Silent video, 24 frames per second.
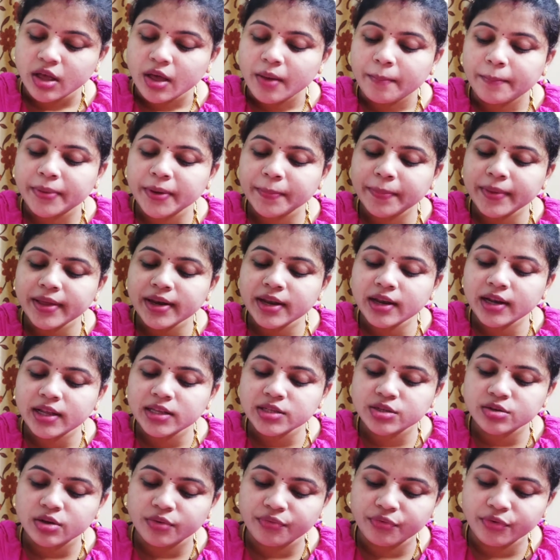Prepare a list
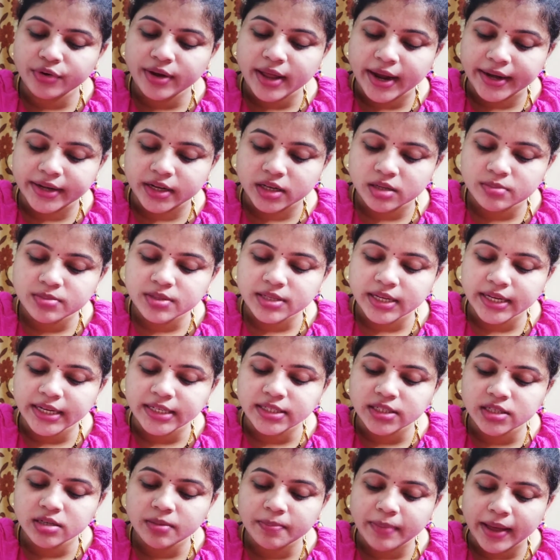of food items
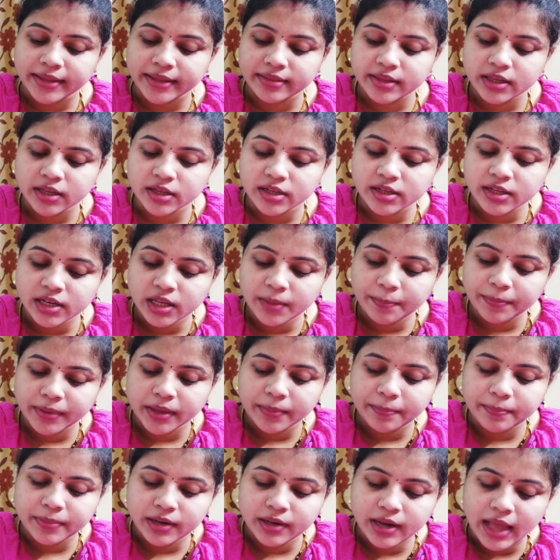eaten by the early
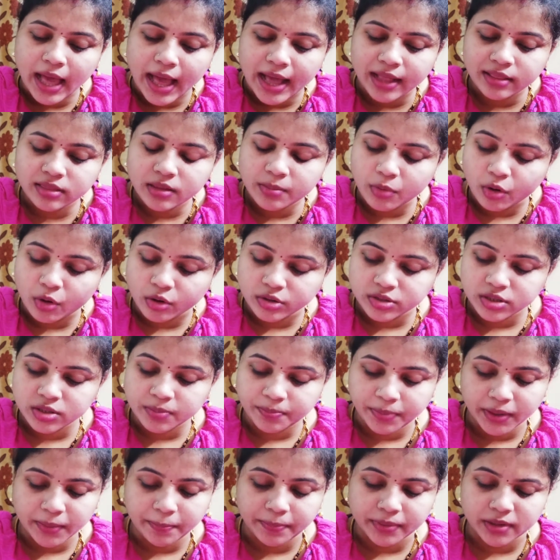people and the modern
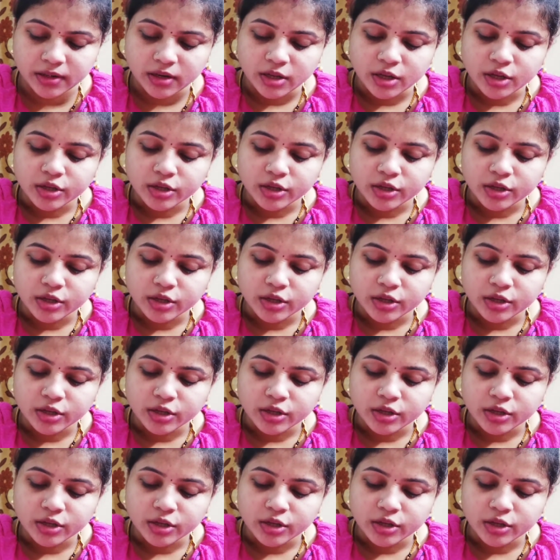people.